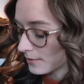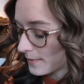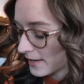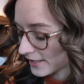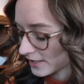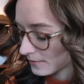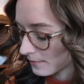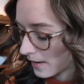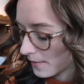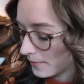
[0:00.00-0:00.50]
the
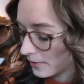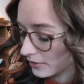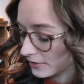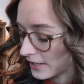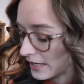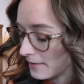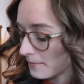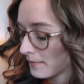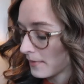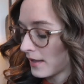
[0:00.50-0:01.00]
best of my
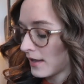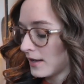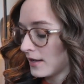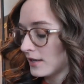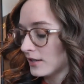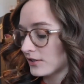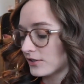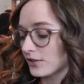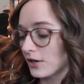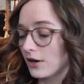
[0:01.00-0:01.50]
ability.
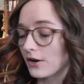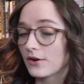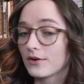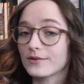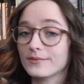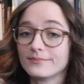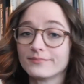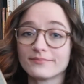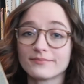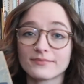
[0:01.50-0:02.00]

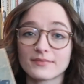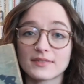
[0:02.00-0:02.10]
So